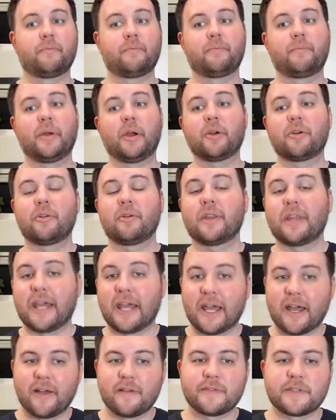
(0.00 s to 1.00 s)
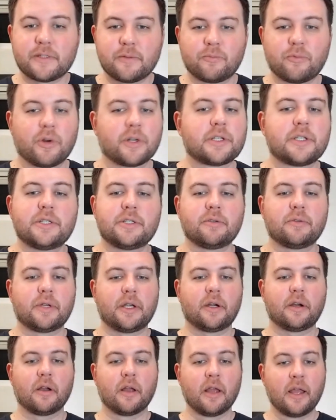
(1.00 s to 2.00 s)
Barracuda, they have some work to do
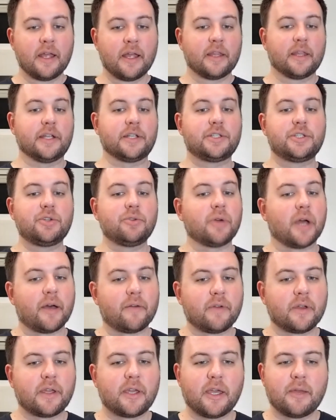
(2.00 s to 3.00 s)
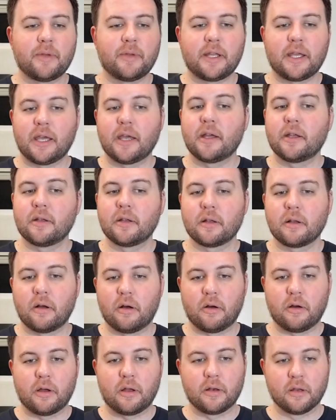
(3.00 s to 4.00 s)
here. They do have a game in hand
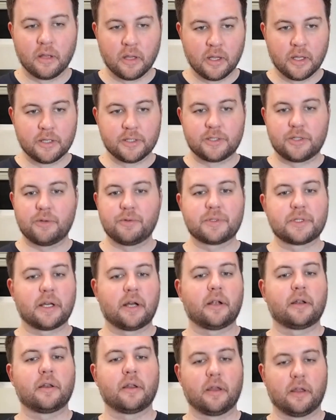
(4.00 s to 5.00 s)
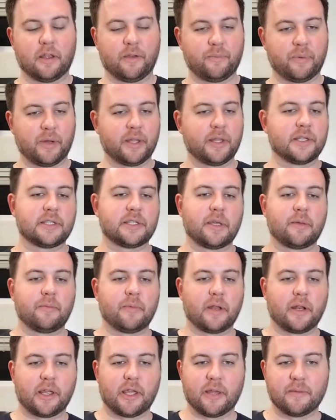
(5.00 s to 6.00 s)
on Tucson, and they've played the same
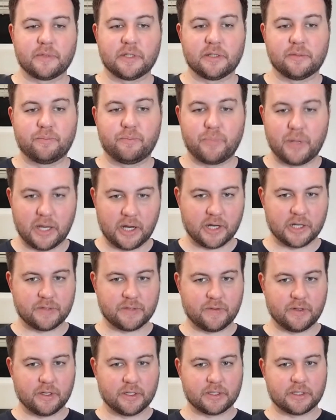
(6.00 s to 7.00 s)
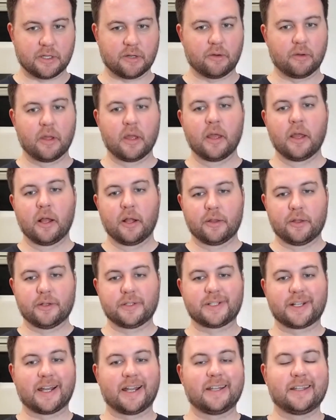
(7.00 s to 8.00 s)
amount of games as Bakersfield. So
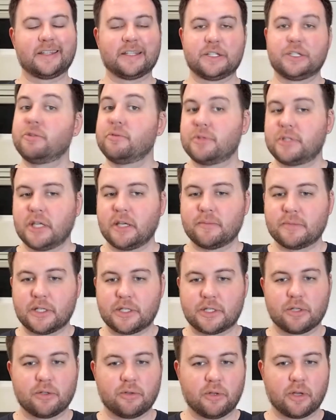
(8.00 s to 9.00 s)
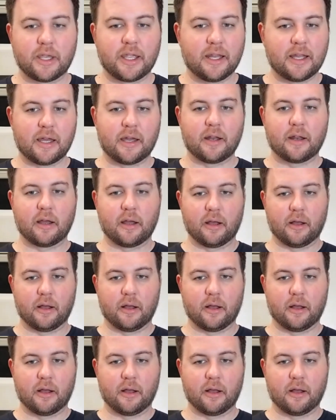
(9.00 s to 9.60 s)
those are kind of the two teams that you're looking at.